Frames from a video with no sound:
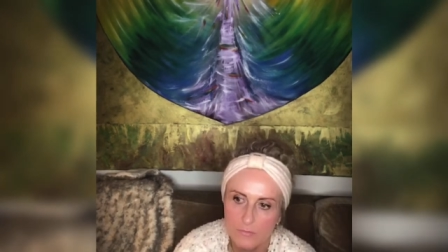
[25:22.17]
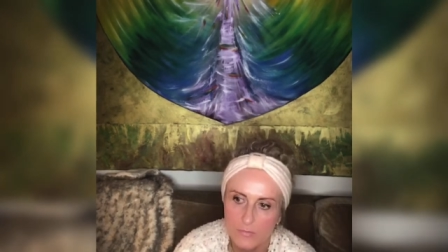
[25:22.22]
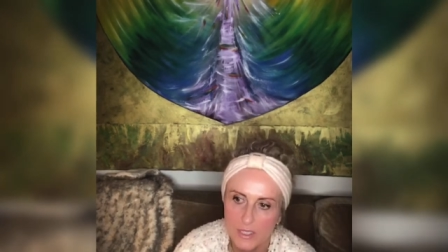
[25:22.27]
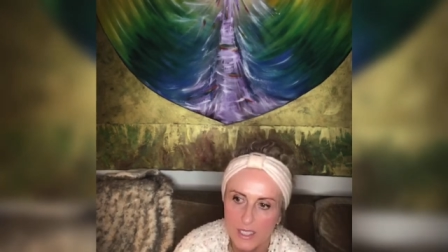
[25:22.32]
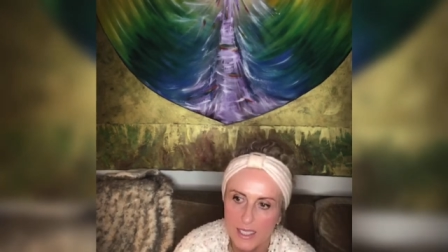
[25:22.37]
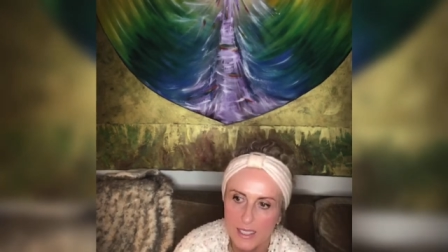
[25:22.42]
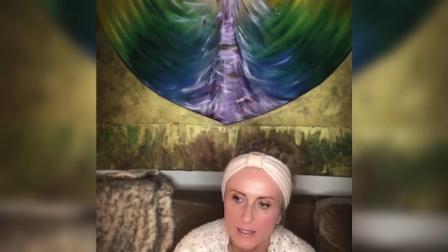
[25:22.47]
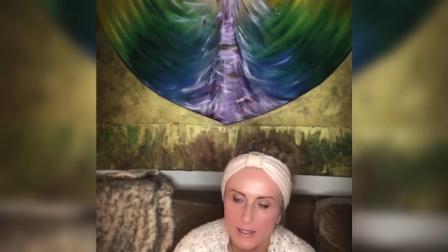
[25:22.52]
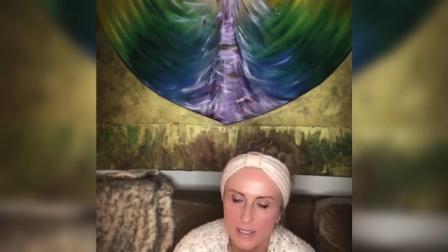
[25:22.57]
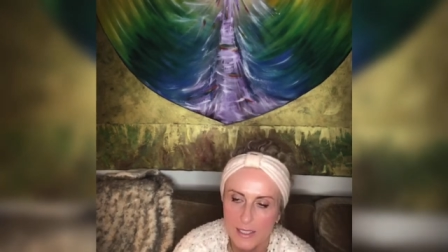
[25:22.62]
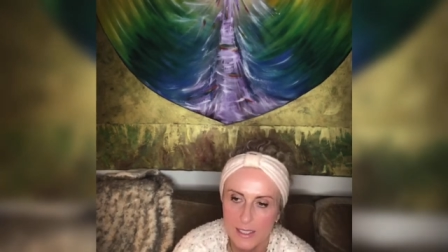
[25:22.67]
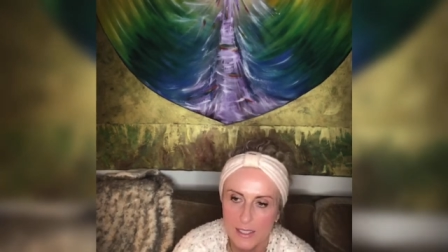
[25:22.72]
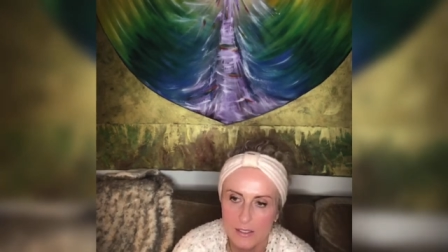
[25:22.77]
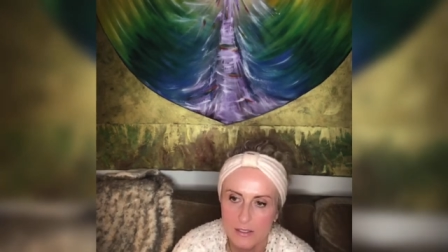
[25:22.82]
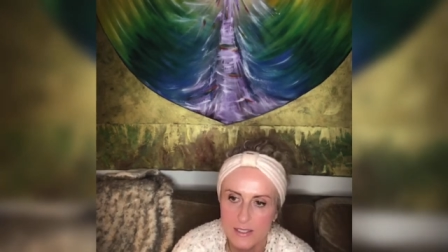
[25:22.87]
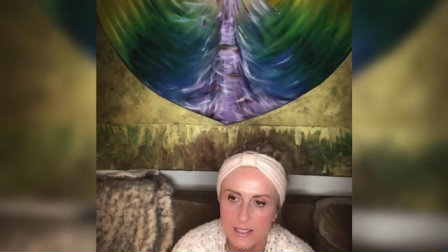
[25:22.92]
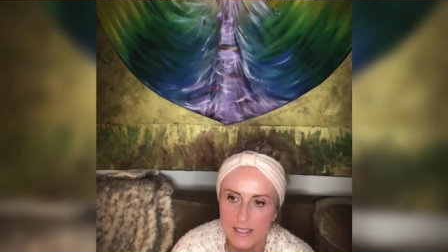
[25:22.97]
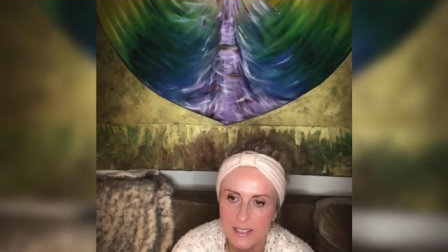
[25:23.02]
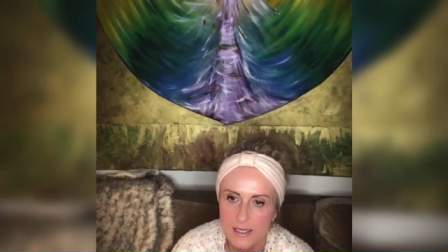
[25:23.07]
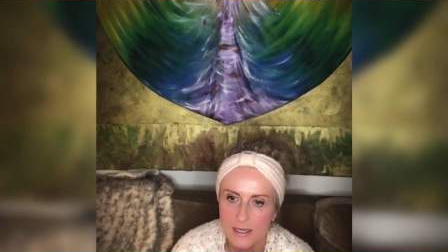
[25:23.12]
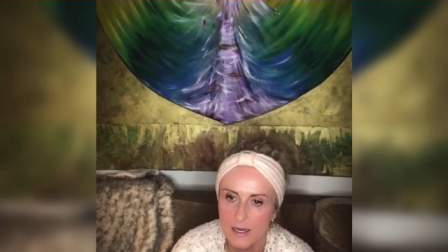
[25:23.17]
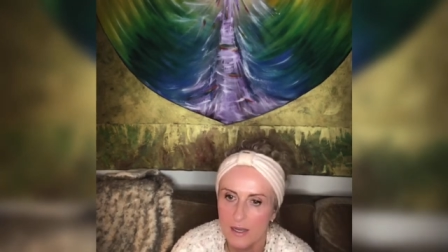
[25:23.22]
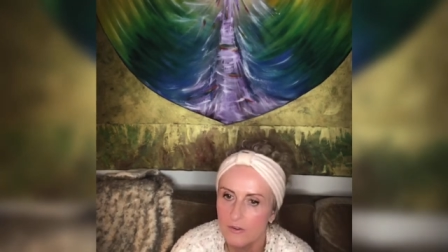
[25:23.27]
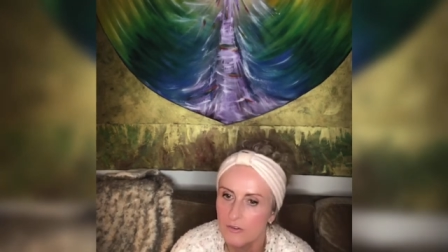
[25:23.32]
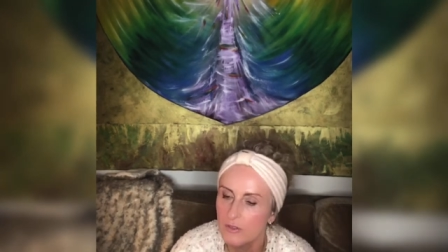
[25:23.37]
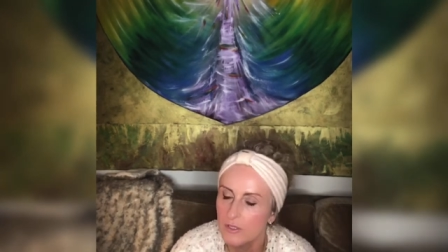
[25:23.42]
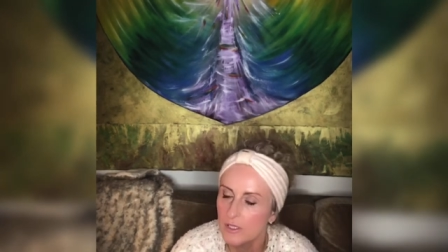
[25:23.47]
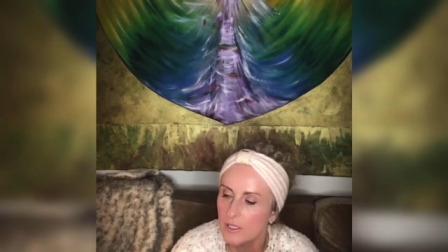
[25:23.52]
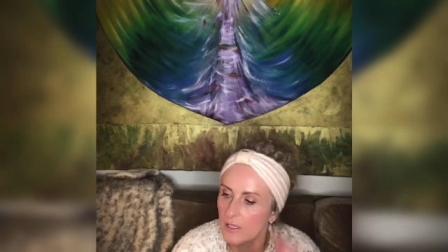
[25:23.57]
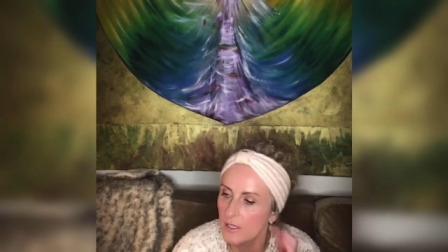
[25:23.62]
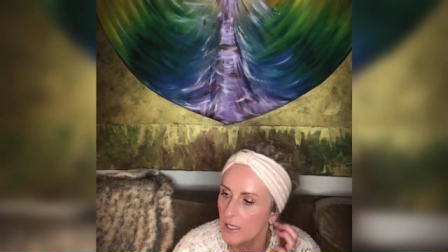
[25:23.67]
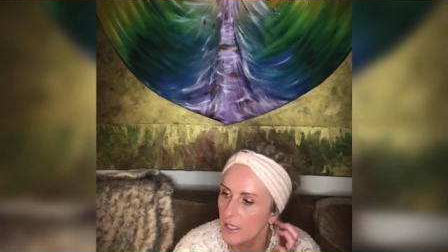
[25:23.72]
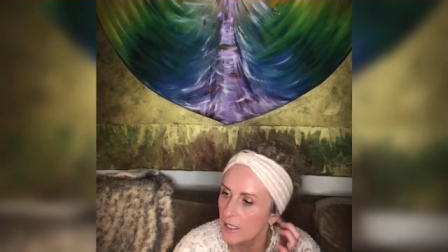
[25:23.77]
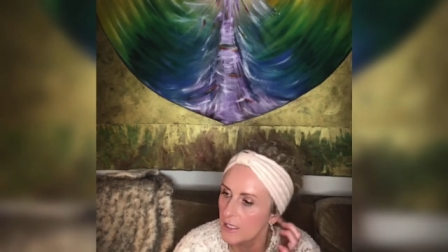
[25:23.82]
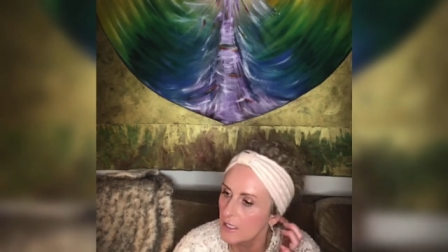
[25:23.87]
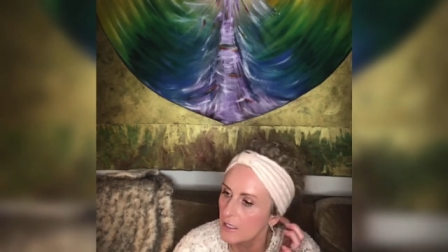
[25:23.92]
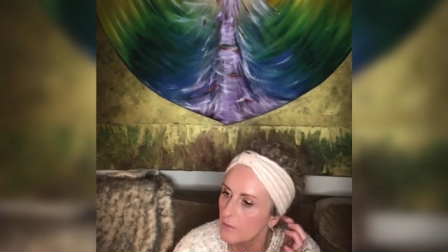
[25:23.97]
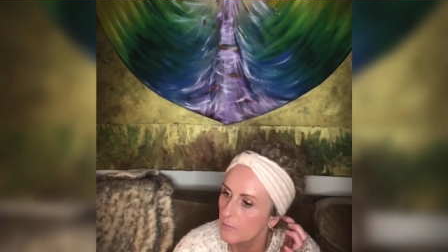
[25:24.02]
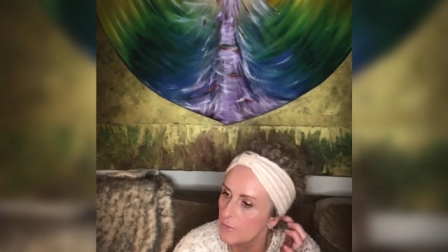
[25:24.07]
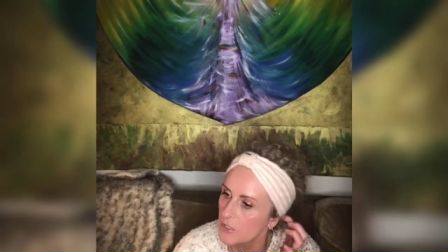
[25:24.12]
Kayla Nelson I really like,
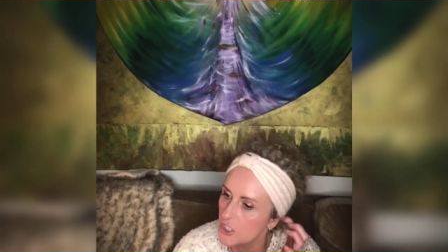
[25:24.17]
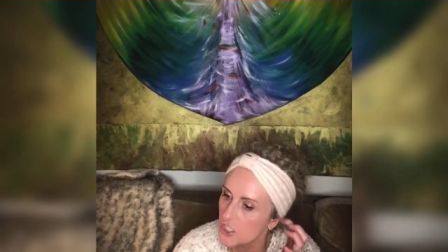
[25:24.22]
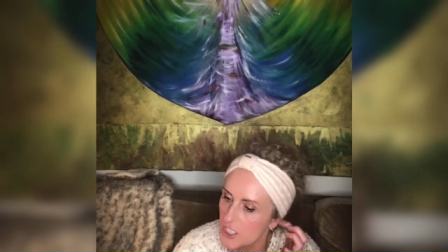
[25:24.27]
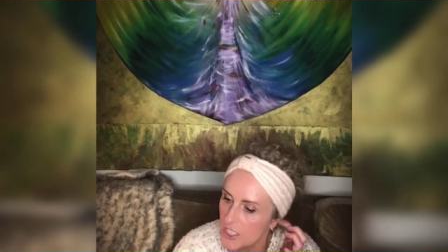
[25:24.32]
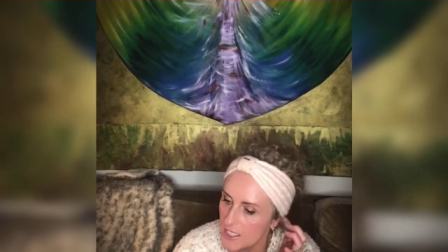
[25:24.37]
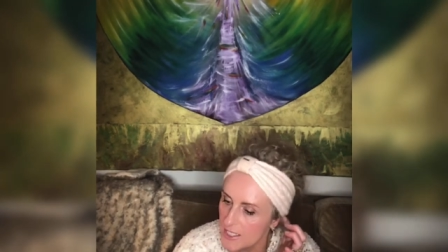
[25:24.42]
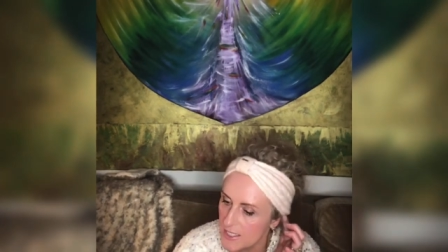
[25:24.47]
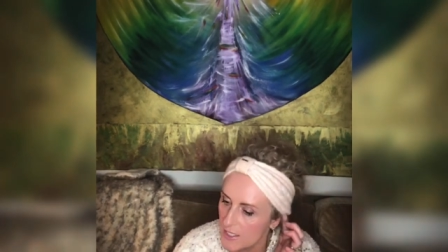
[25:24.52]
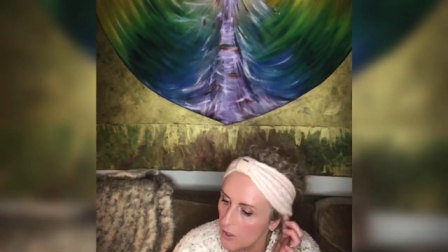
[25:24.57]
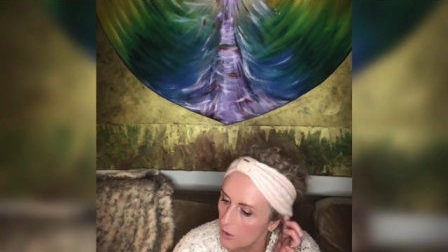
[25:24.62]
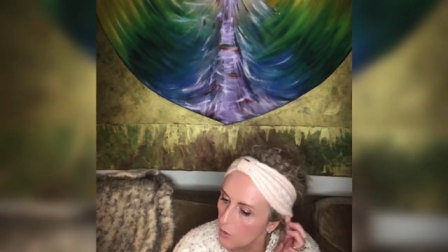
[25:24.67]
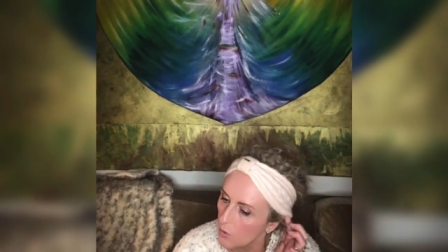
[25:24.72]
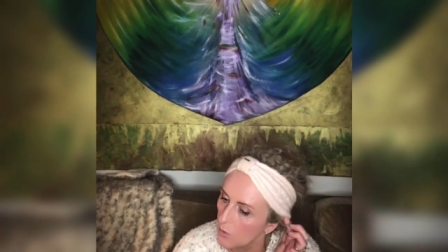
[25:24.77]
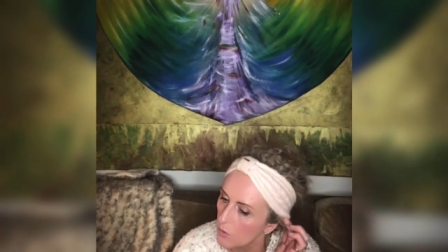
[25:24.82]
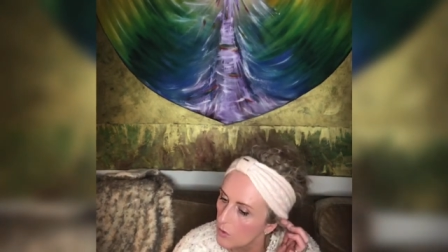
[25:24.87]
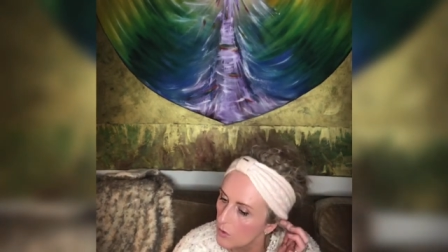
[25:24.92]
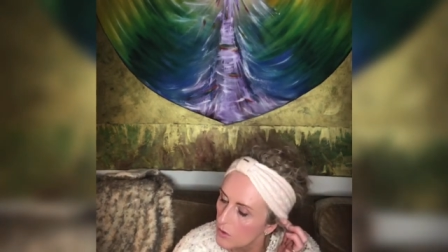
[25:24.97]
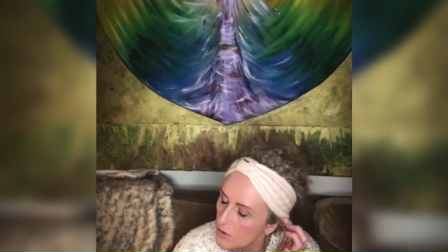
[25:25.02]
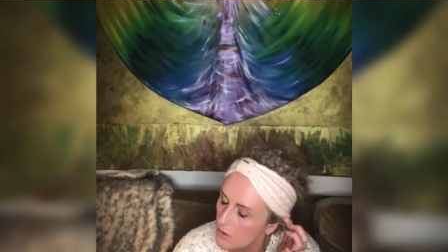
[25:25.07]
but she has a whole